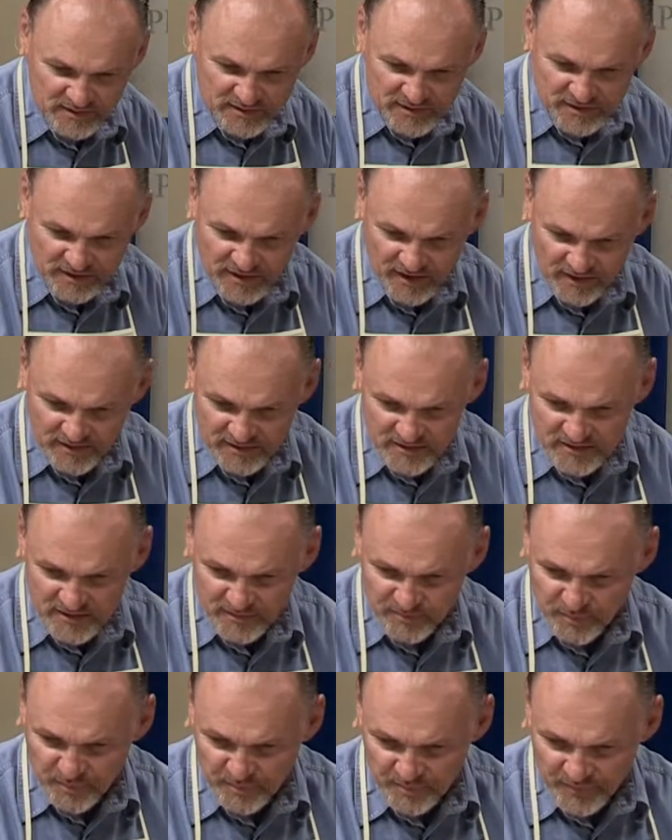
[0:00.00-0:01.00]
to get
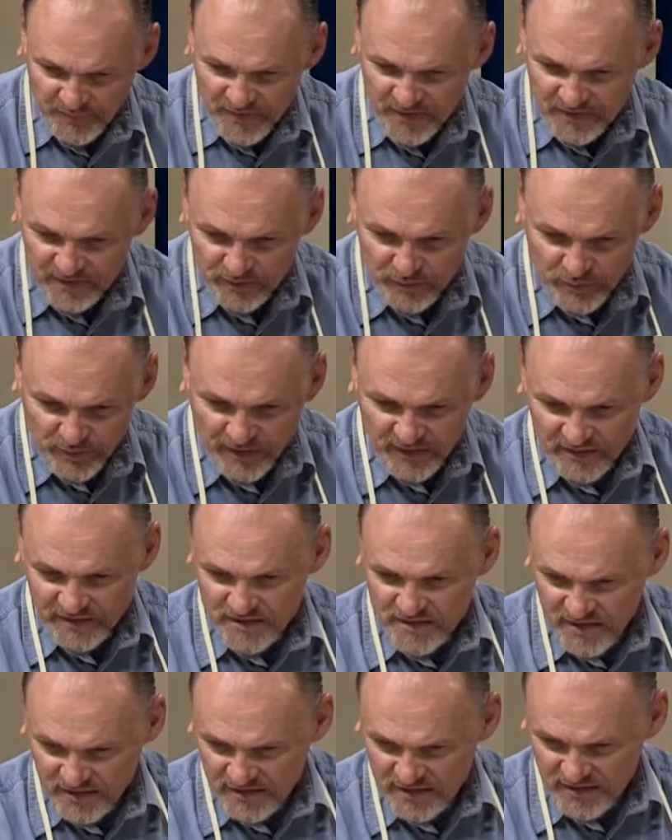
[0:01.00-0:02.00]
the grit
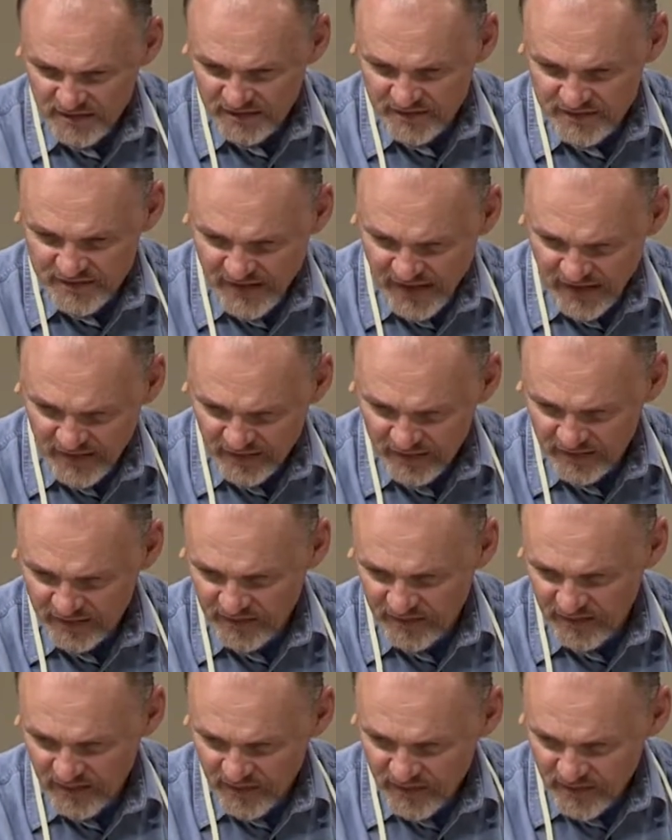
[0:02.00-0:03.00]
just
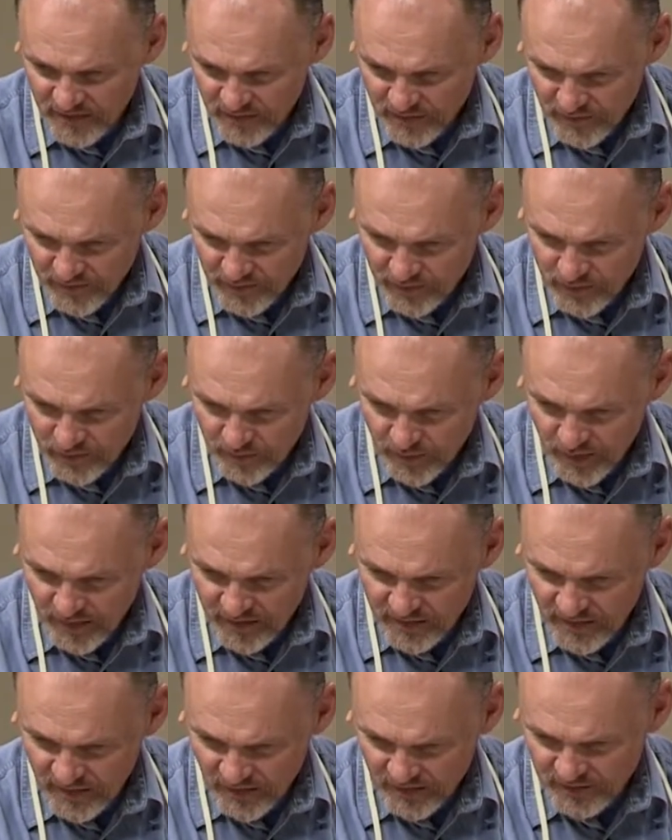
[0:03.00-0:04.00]
exactly the way
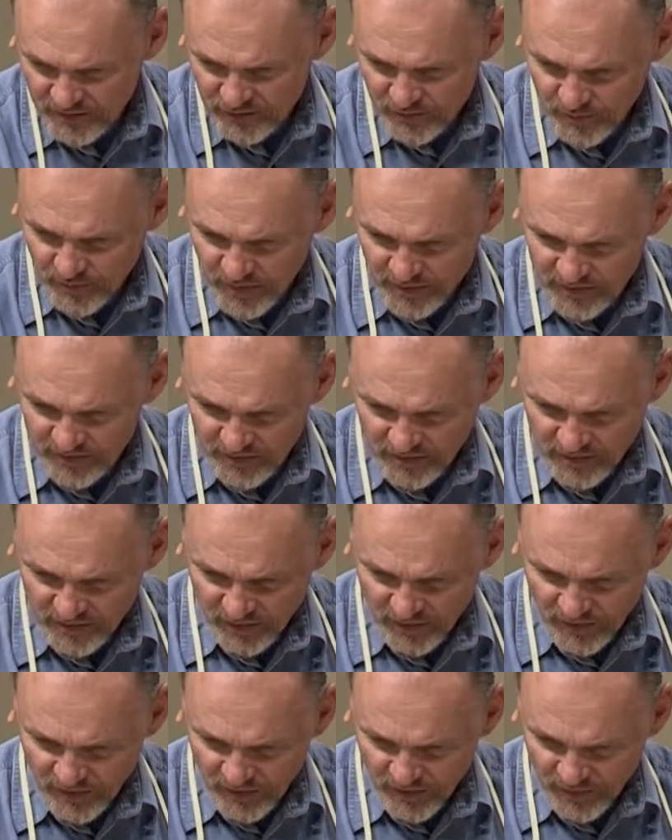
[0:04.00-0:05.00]
the artist wants it,
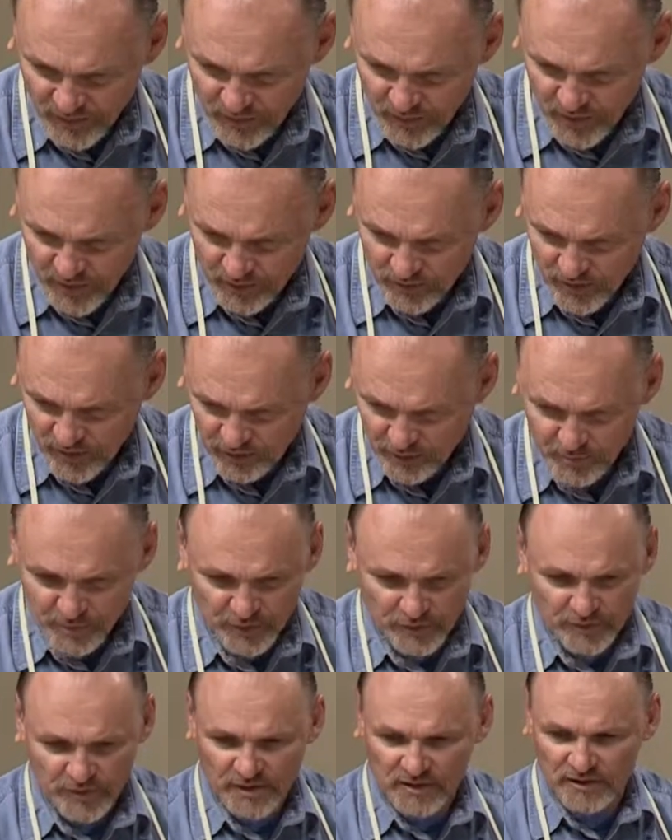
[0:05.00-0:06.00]
all the way across,
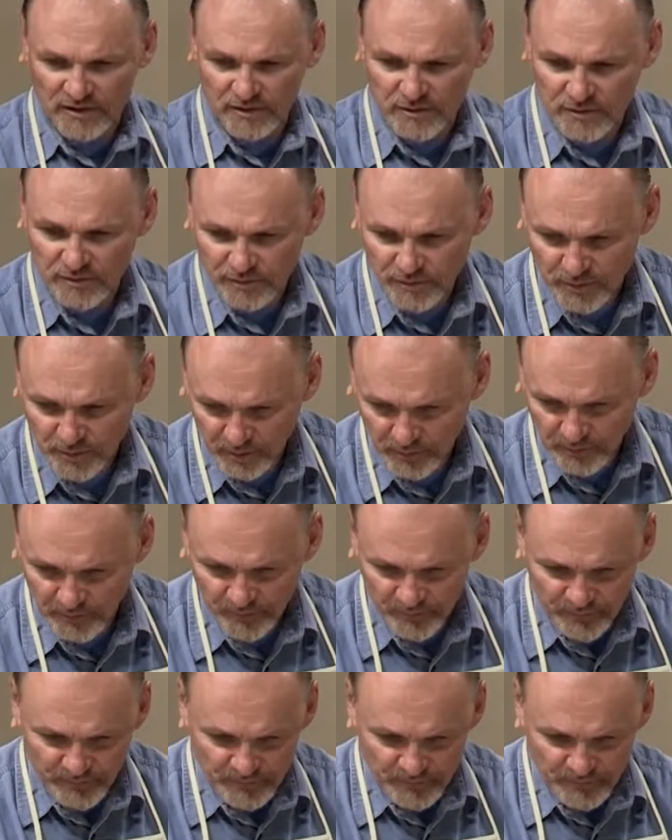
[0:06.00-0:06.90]
perfectly uniform.